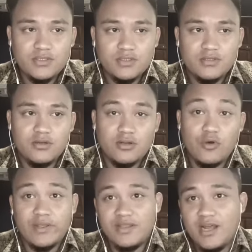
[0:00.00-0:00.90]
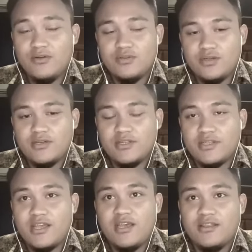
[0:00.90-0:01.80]
going down, it
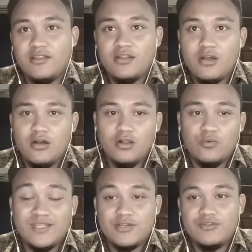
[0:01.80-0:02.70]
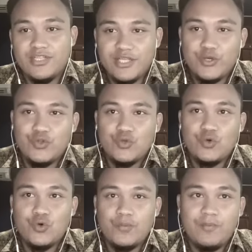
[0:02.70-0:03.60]
can always continue
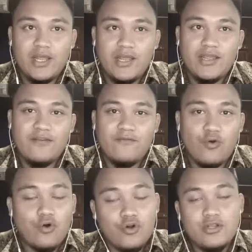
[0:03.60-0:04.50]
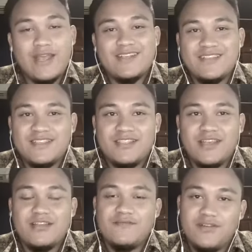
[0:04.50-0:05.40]
to pay for all
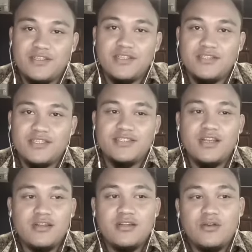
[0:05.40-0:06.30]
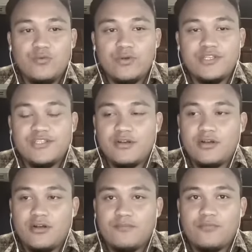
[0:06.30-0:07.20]
existing facilities, which
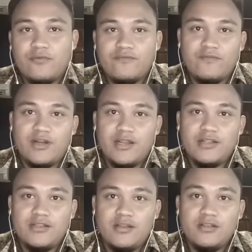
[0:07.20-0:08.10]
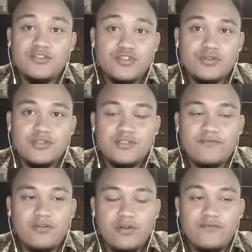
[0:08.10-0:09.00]
provide insurance
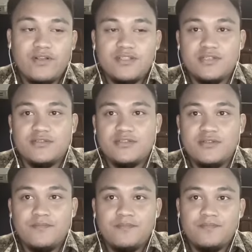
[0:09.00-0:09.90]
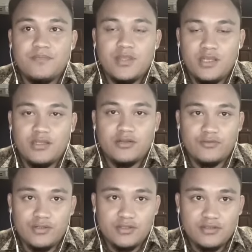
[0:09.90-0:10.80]
for investors and the
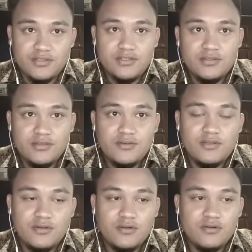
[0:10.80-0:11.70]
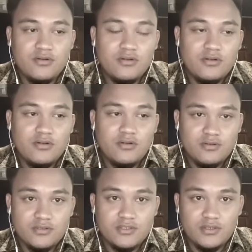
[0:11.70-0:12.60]
creditors. So
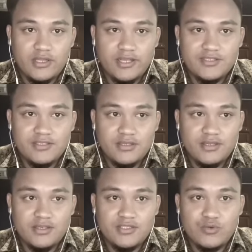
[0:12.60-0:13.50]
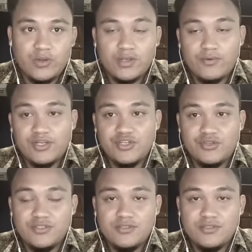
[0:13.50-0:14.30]
next is quick ratios.